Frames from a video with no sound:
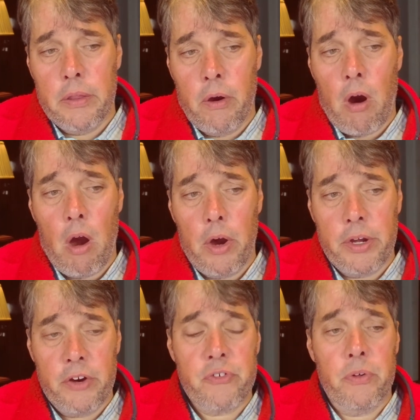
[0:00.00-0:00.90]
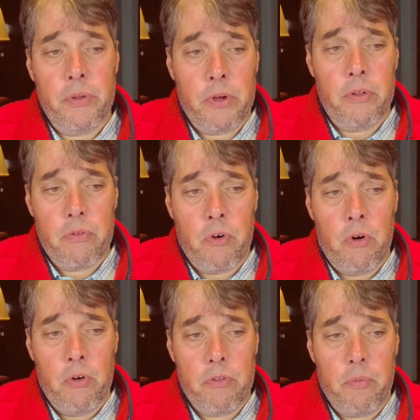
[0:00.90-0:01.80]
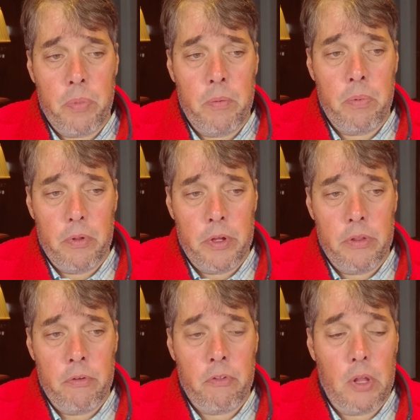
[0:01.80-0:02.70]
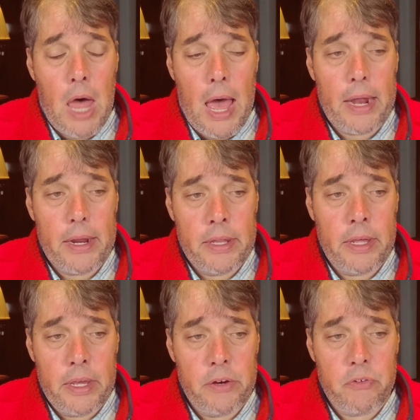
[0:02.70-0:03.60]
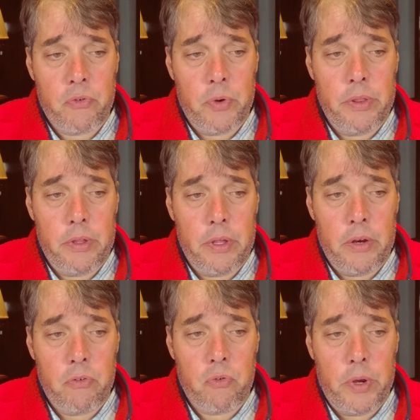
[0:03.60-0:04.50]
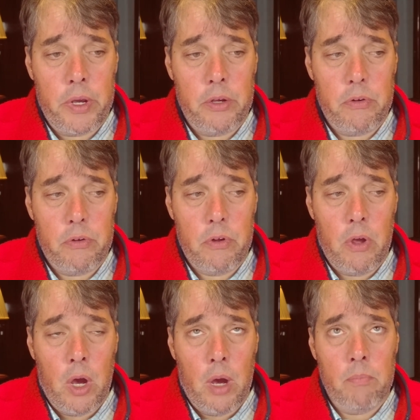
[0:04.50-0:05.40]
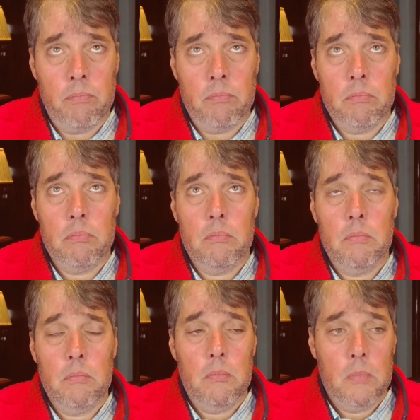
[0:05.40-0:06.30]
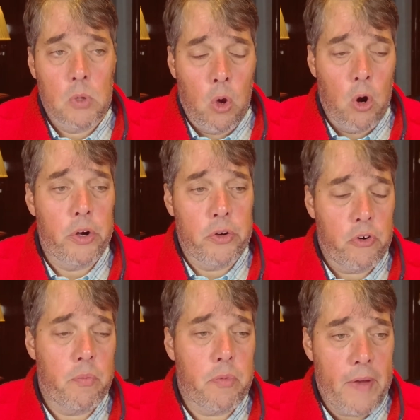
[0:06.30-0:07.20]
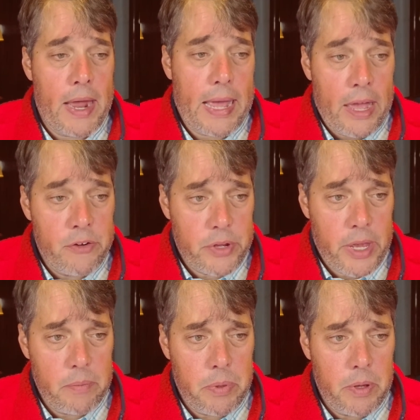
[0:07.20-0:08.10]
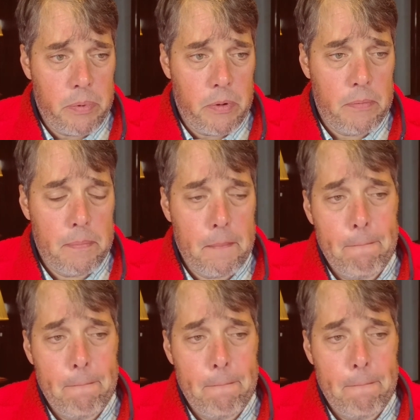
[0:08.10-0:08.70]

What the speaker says: There are additional concerns that there's a lot in the industry that the industry learned in terms of how to educate people.